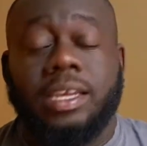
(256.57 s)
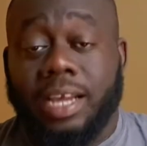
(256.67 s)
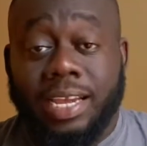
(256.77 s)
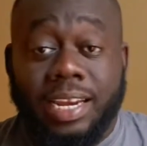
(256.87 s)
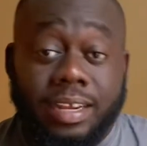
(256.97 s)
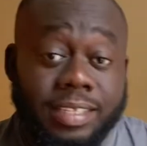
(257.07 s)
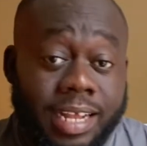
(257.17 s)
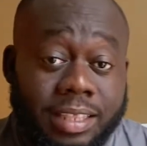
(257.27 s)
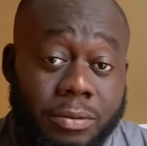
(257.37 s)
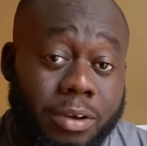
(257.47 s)
Again, there's
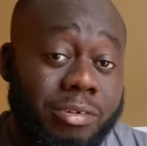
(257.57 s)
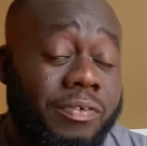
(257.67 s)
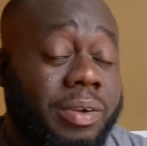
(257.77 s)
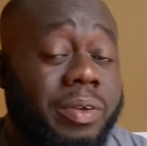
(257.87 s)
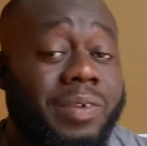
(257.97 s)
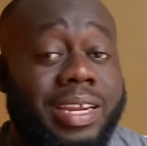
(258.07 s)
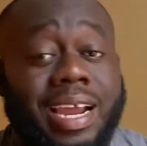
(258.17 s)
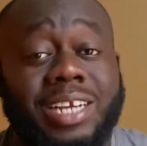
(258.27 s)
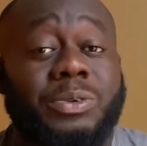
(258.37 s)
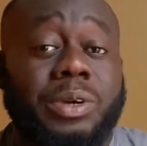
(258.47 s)
nothing wrong with filming with an
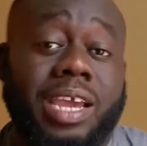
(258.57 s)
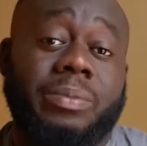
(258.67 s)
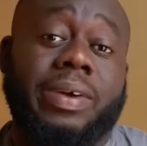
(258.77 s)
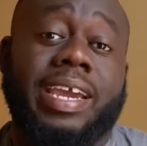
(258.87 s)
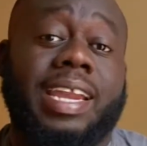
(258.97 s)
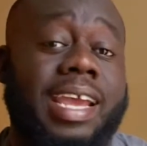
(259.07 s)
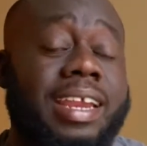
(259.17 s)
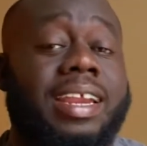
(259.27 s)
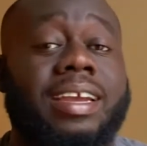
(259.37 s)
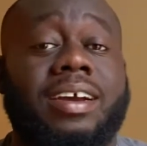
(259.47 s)
actual camera and
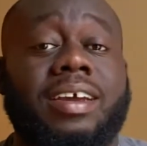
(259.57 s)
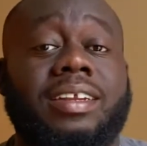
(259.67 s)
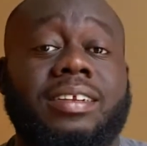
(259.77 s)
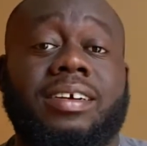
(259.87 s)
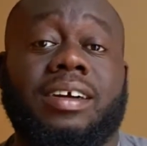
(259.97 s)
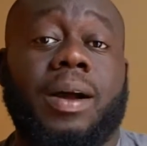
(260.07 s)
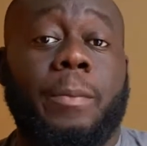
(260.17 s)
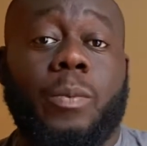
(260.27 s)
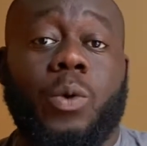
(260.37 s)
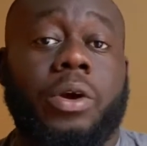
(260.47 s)
editing on a
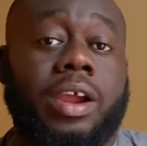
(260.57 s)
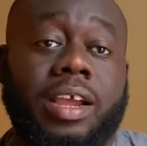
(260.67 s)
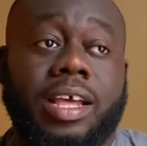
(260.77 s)
more